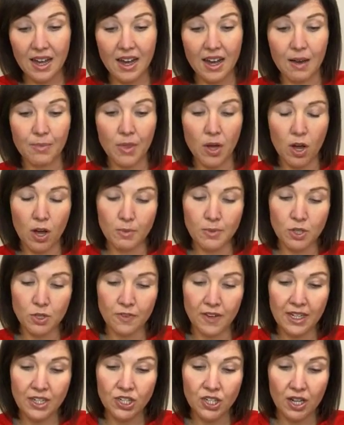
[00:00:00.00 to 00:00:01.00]
um, the
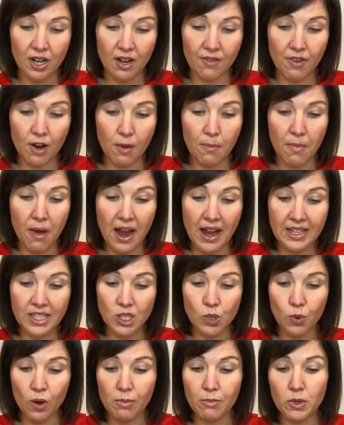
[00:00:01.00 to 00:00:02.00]
observation of our mind,
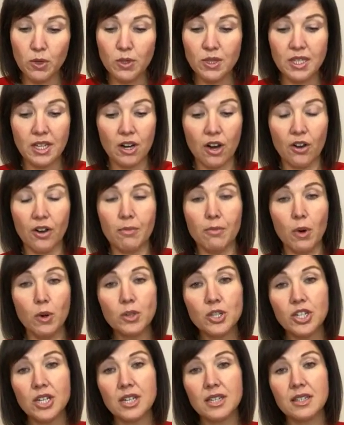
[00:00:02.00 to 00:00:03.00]
so our moods and our
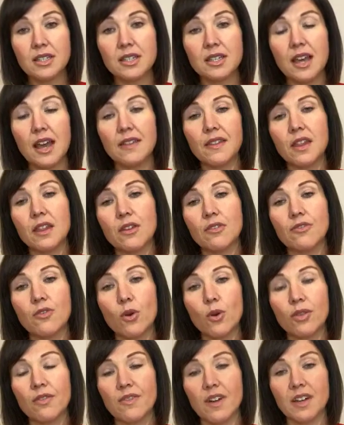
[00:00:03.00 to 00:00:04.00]
emotions. And then the
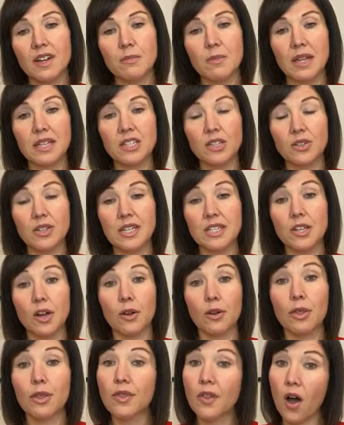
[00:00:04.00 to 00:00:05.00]
fourth fundamental is
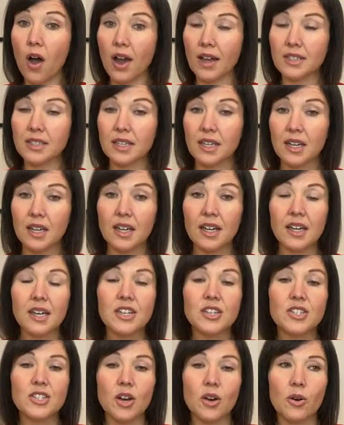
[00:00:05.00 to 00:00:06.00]
our thought.
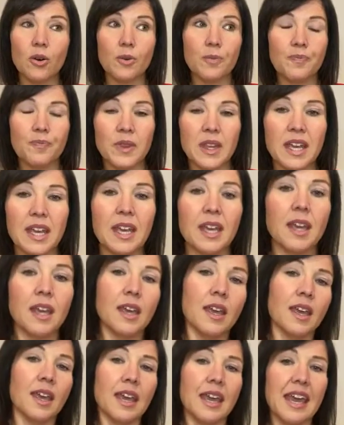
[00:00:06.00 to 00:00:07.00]
So
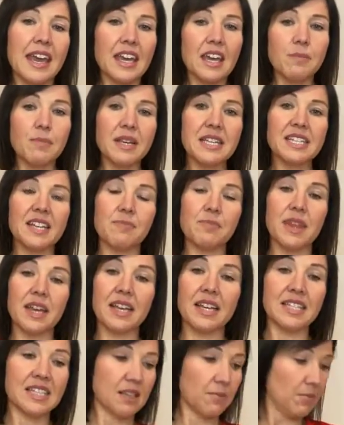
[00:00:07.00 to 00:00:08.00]
it could be
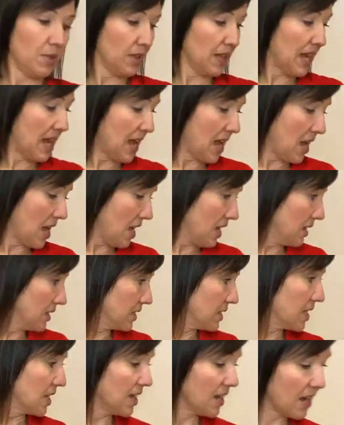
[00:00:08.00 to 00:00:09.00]
something as simple
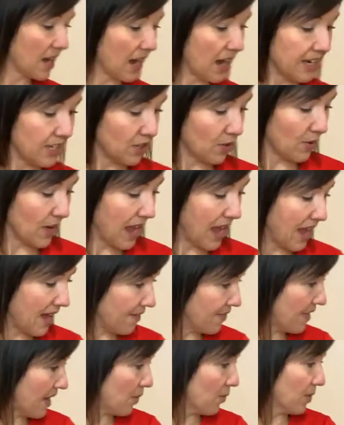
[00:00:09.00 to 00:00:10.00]
as I don't
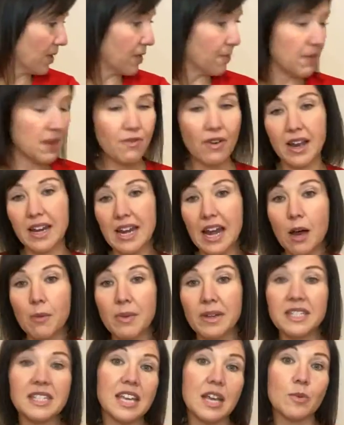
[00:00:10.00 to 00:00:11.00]
have that with me right now,
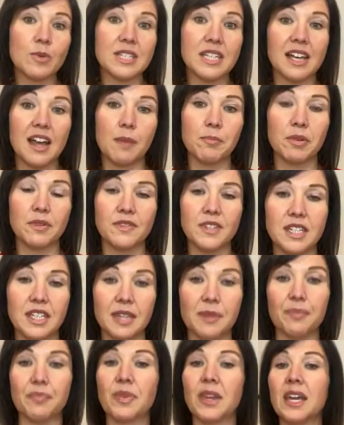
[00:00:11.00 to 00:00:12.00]
but say it was a cup of tea.